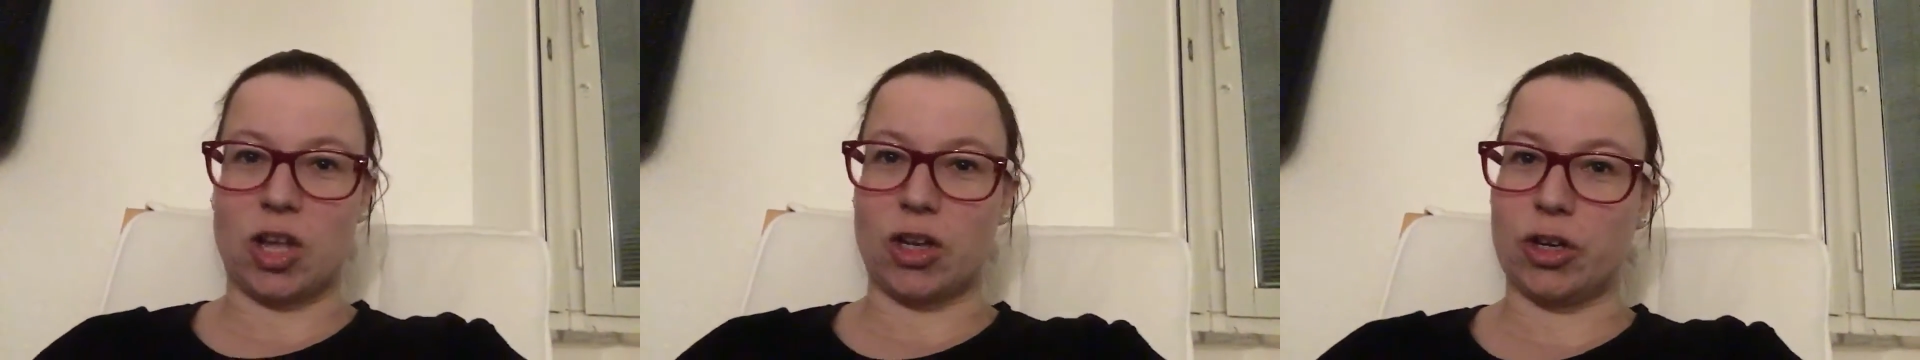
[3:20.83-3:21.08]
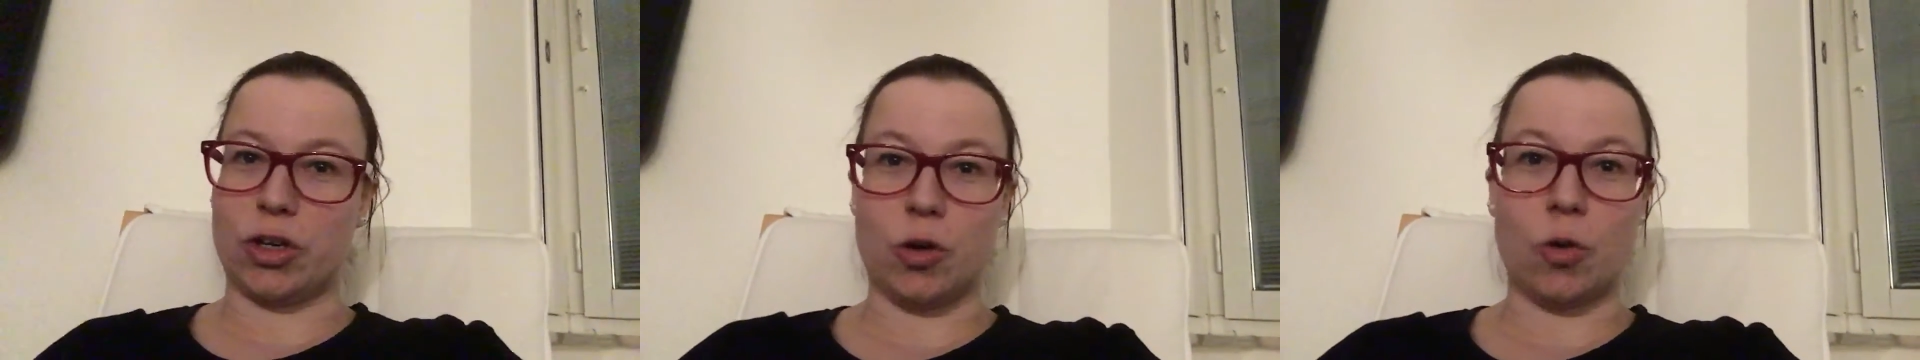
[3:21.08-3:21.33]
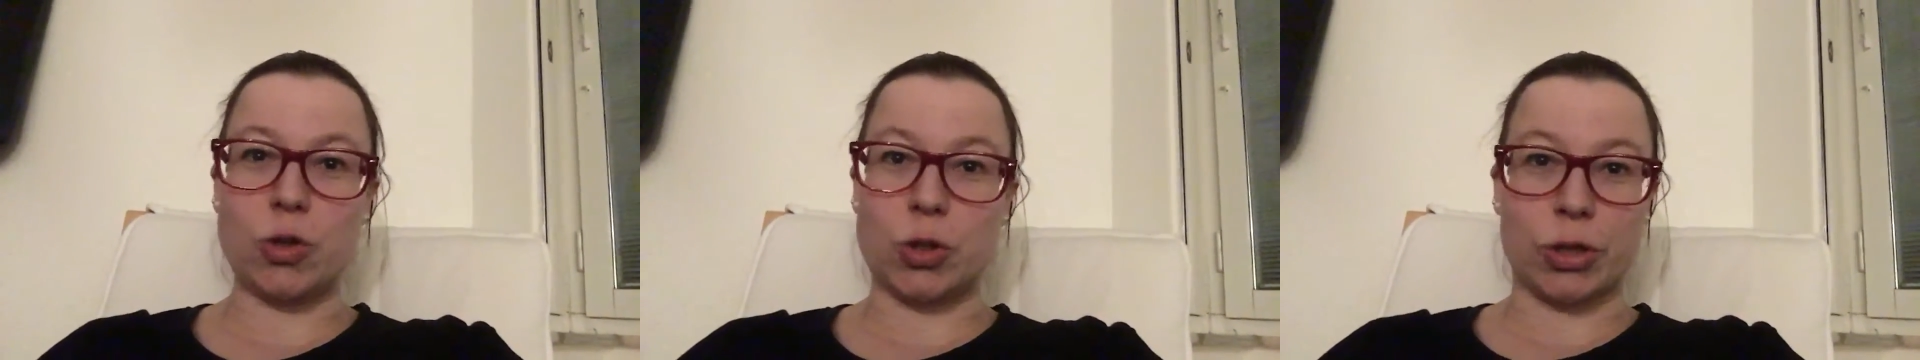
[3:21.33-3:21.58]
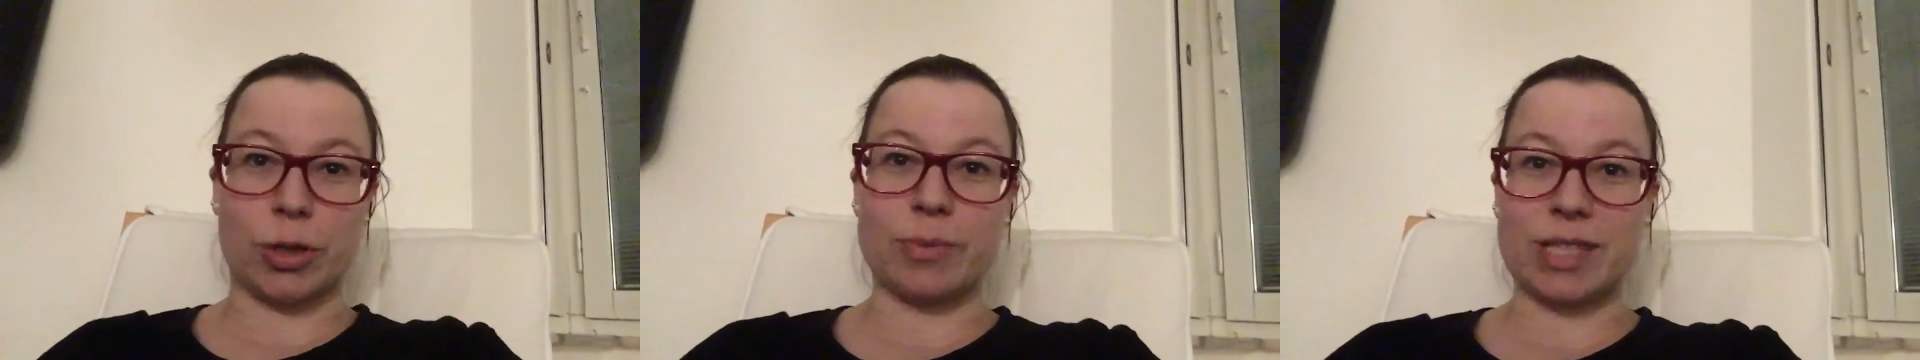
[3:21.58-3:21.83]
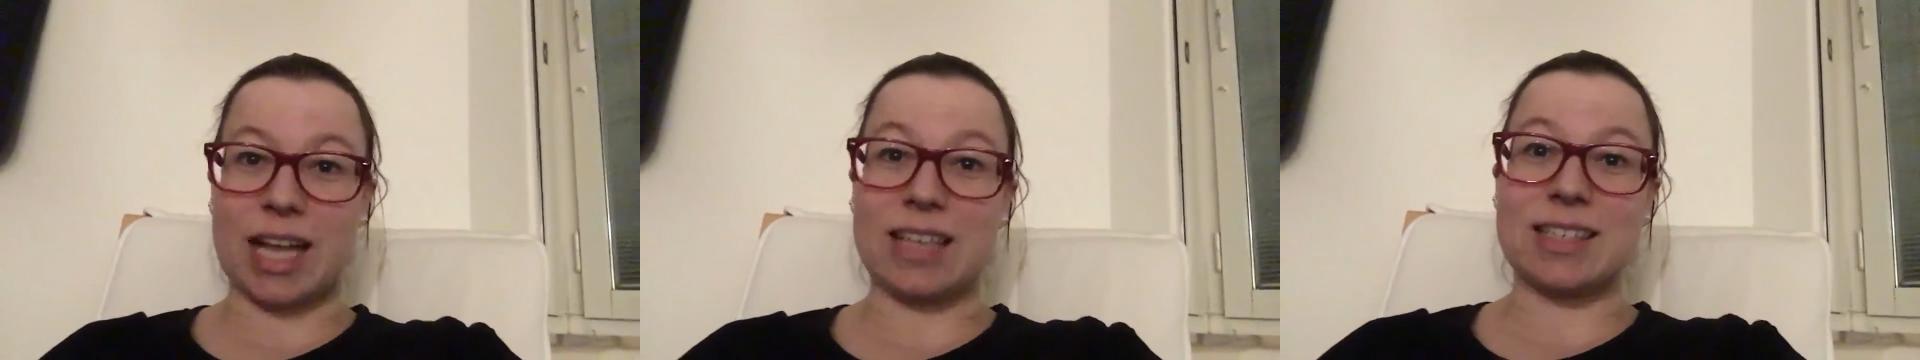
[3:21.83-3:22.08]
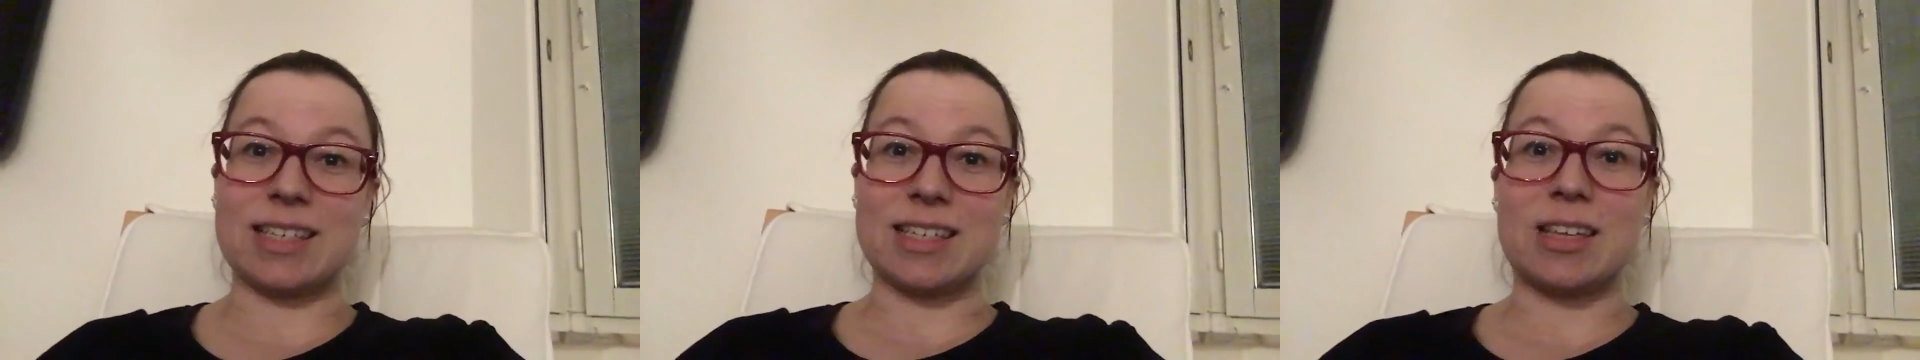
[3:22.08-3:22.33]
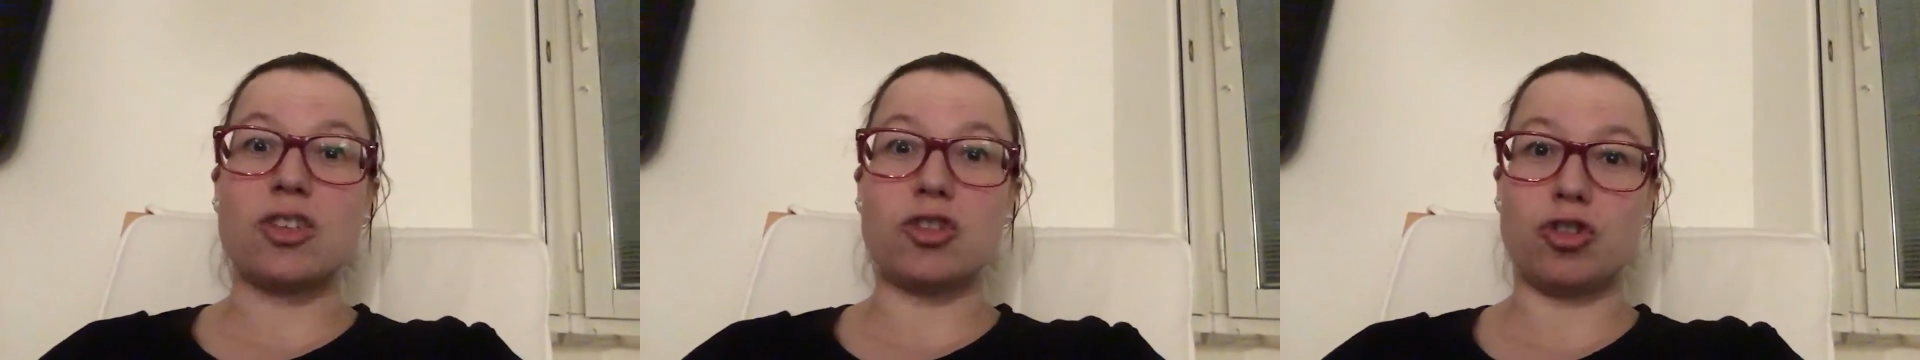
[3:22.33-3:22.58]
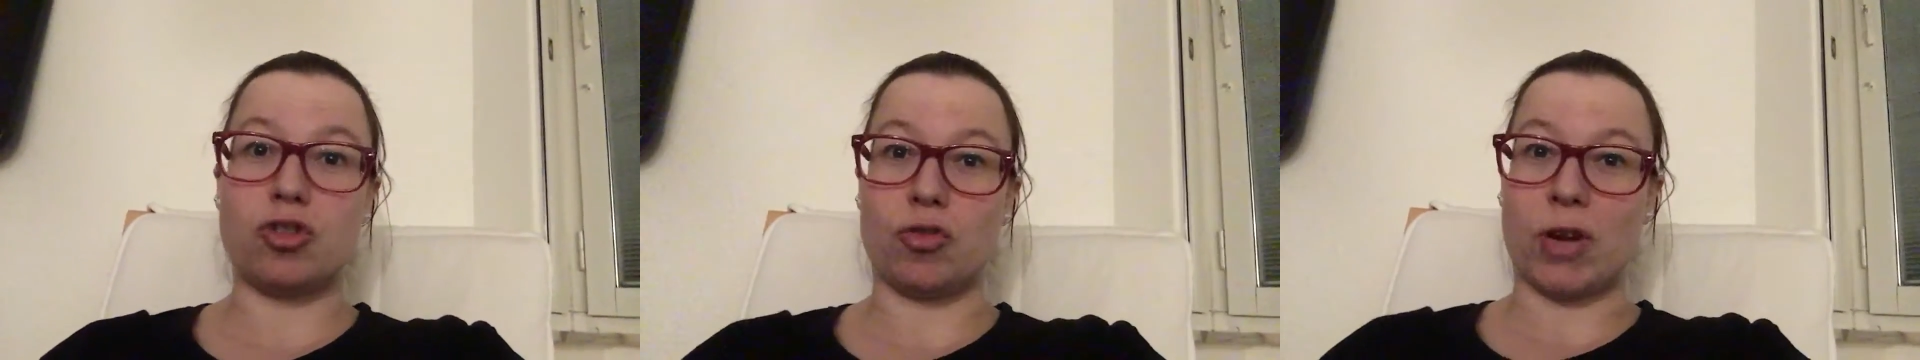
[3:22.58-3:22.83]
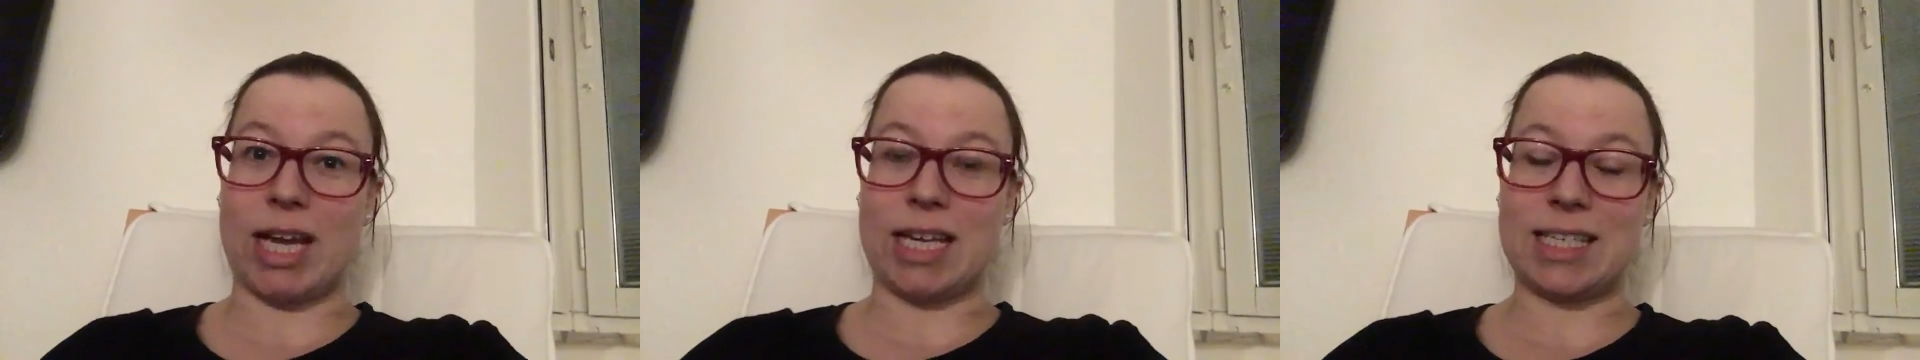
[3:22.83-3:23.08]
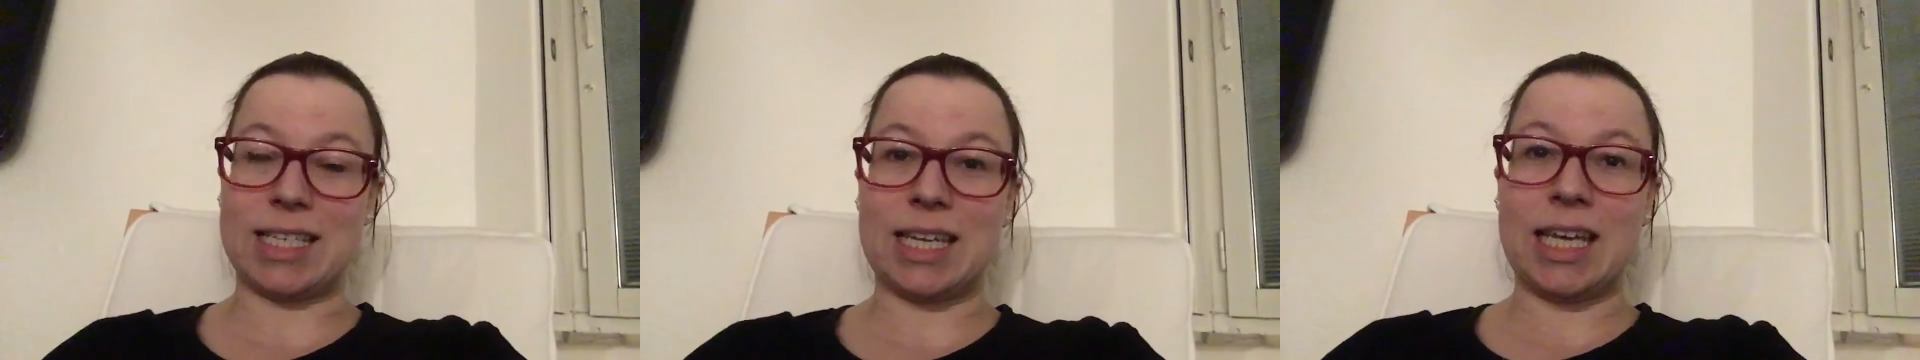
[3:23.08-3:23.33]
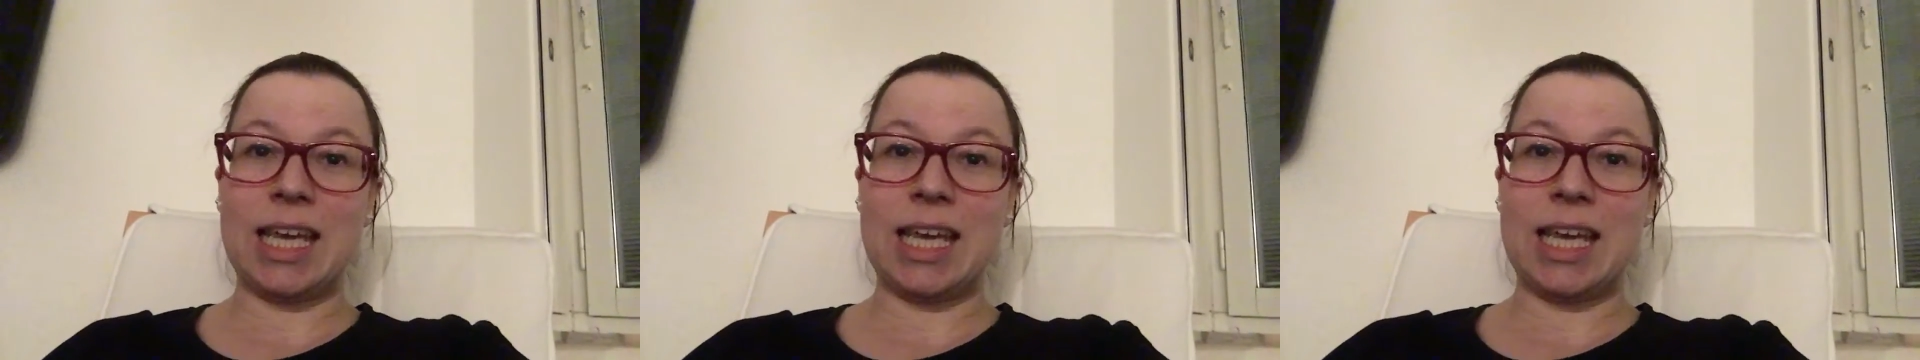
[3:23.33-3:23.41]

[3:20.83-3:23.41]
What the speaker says: under no circumstances straight.